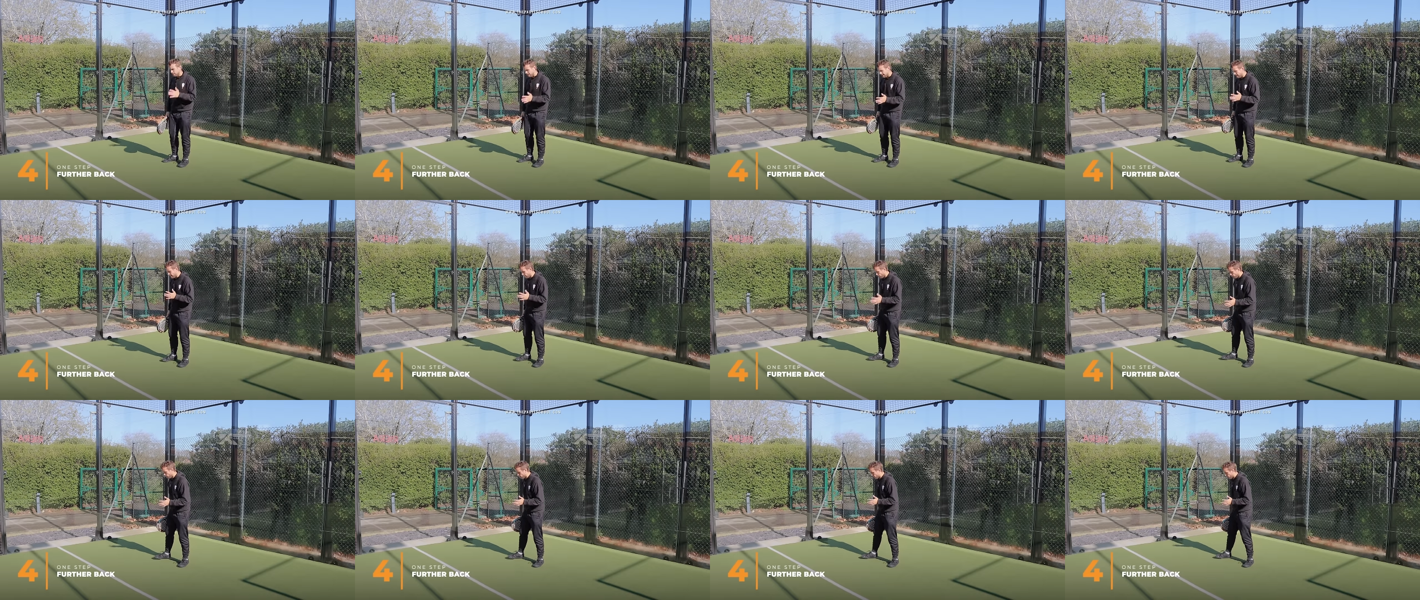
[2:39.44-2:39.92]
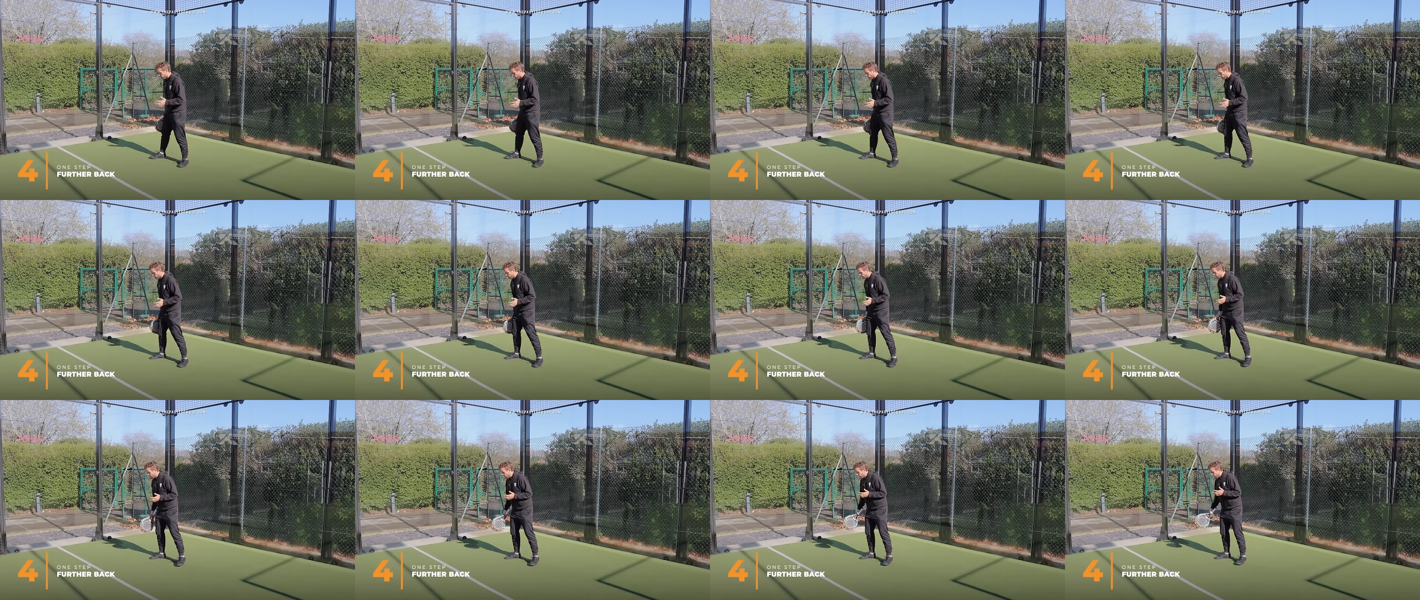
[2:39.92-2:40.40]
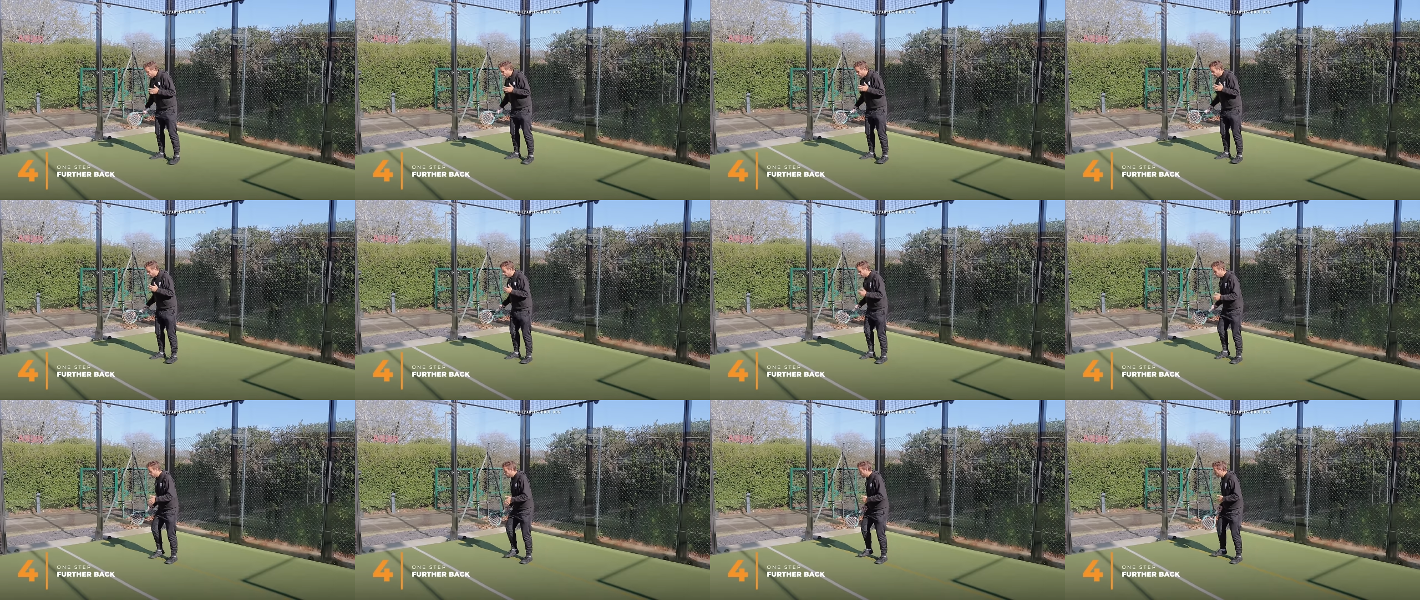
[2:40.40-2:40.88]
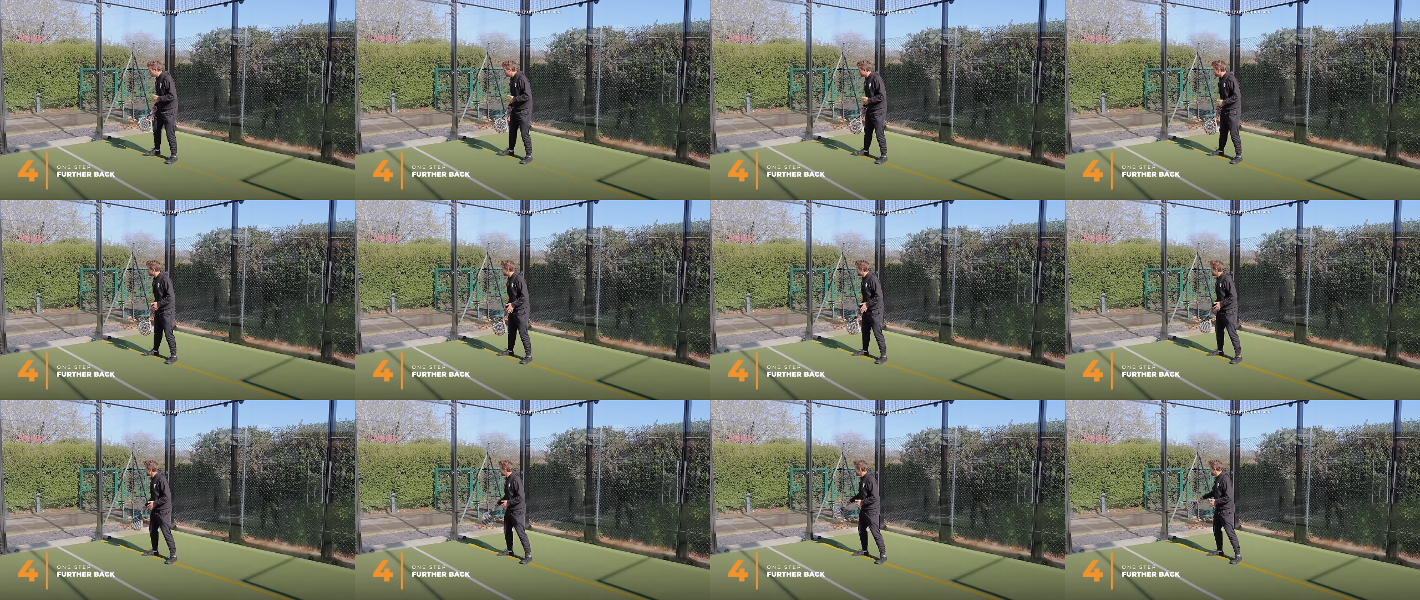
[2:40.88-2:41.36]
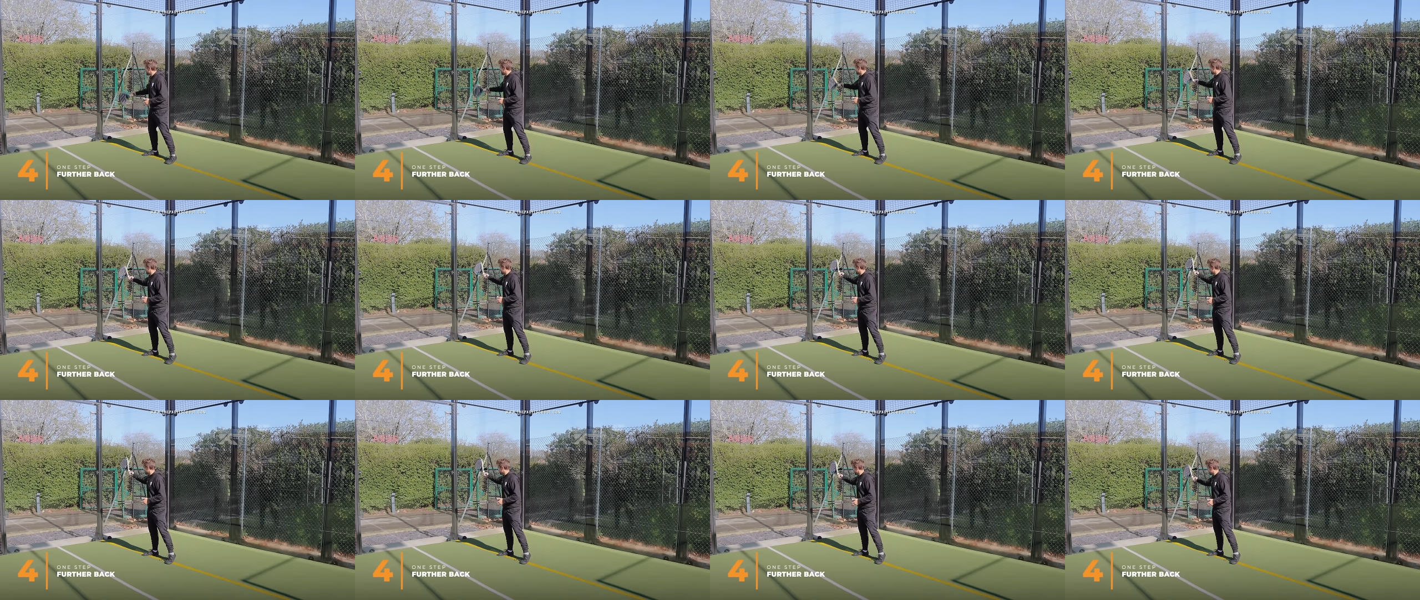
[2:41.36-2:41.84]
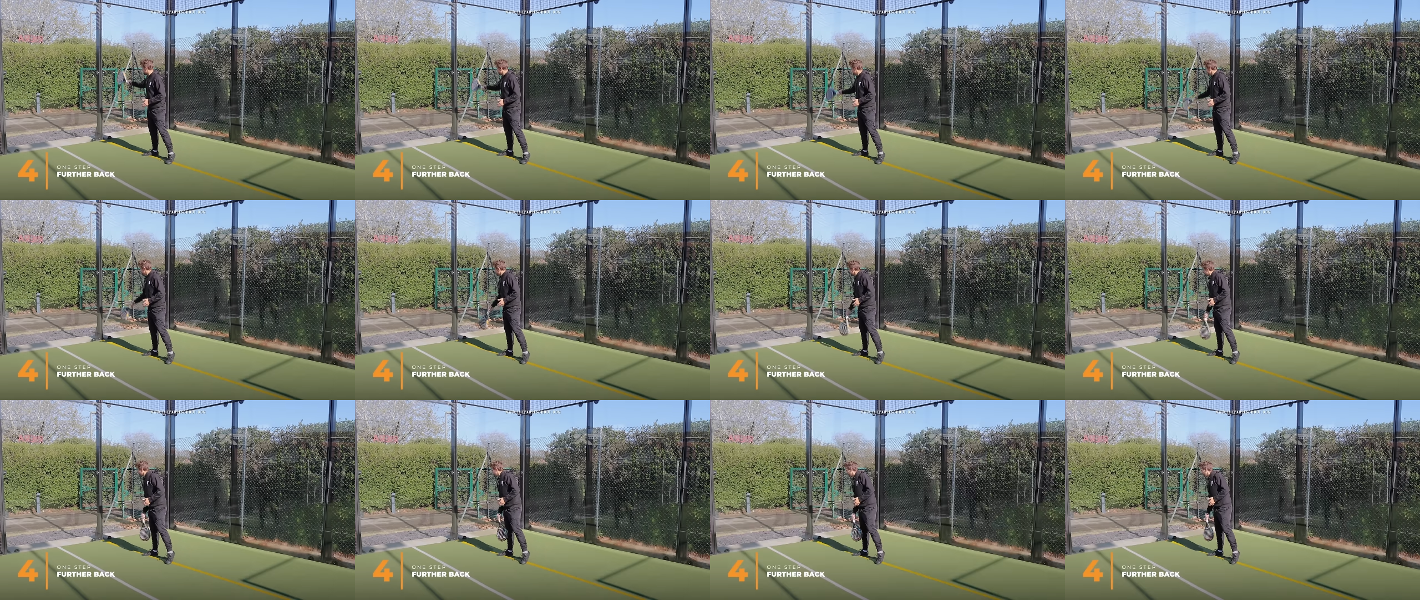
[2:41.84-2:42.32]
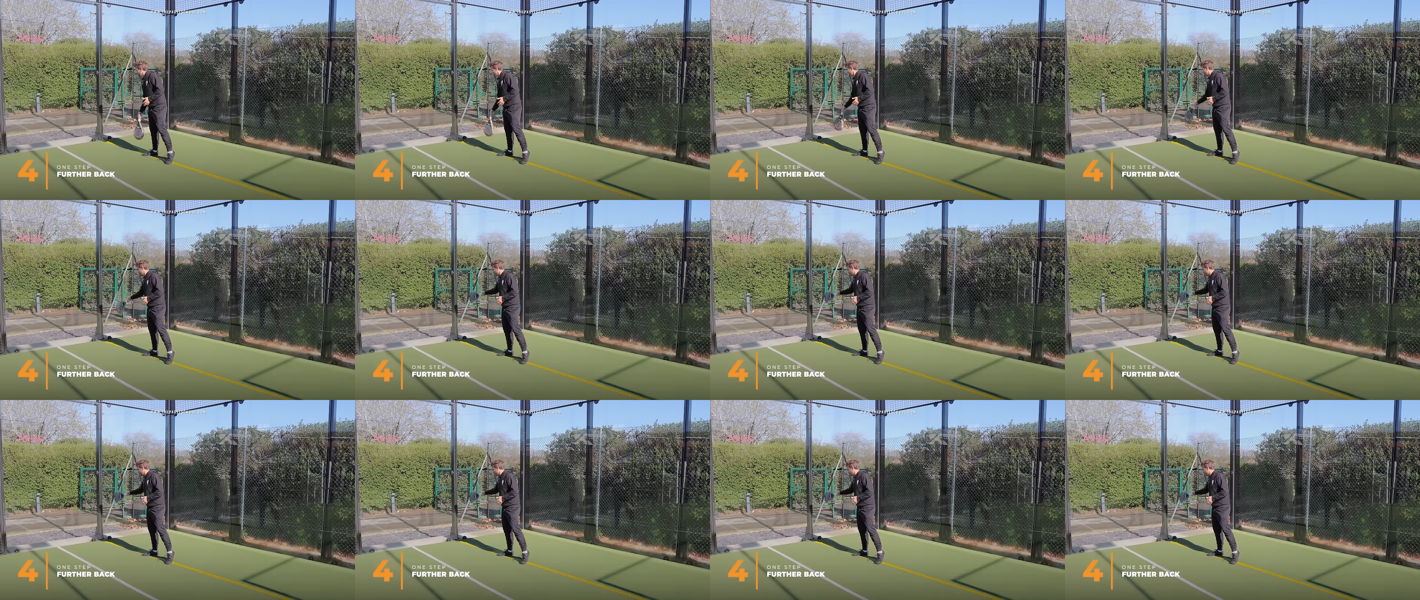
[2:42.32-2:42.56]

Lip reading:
[unreadable: no face in view]